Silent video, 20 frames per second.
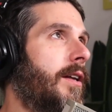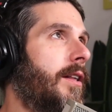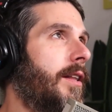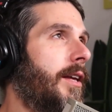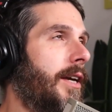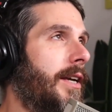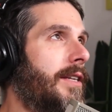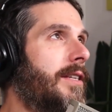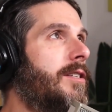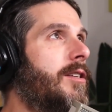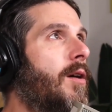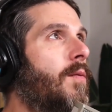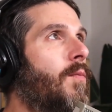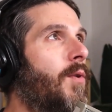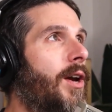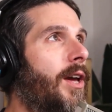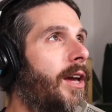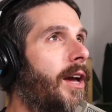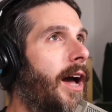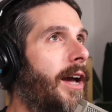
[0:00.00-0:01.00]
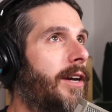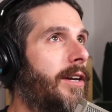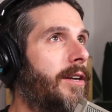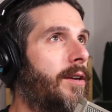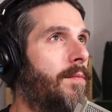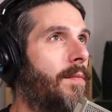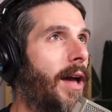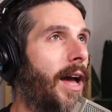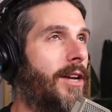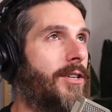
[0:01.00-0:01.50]
like in some way I could
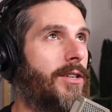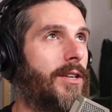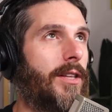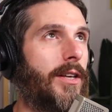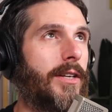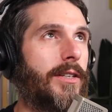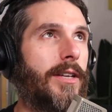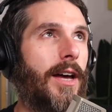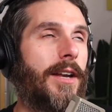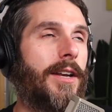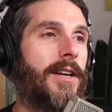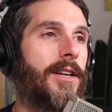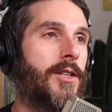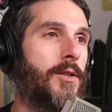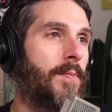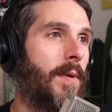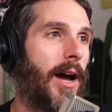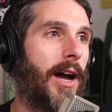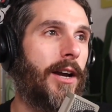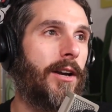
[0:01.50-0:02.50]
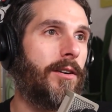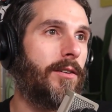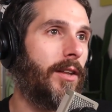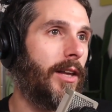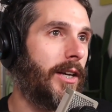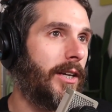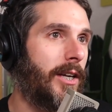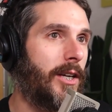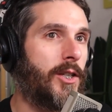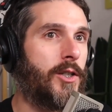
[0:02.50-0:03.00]
imagine like .NET Aspire
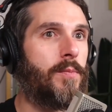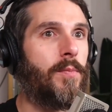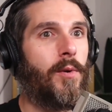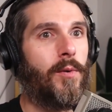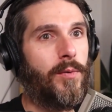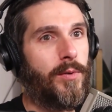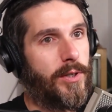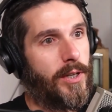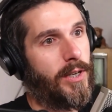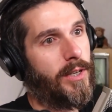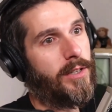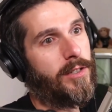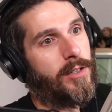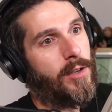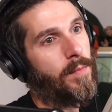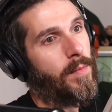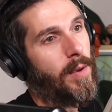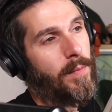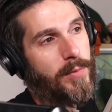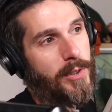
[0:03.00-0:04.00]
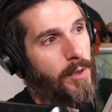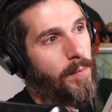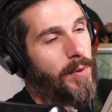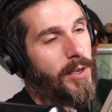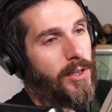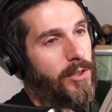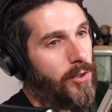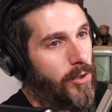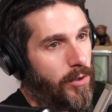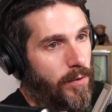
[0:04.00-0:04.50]
like exposing some
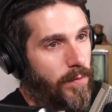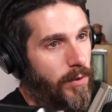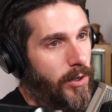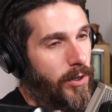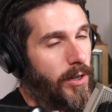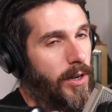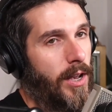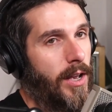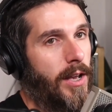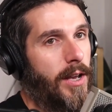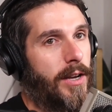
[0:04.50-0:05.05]
MCP server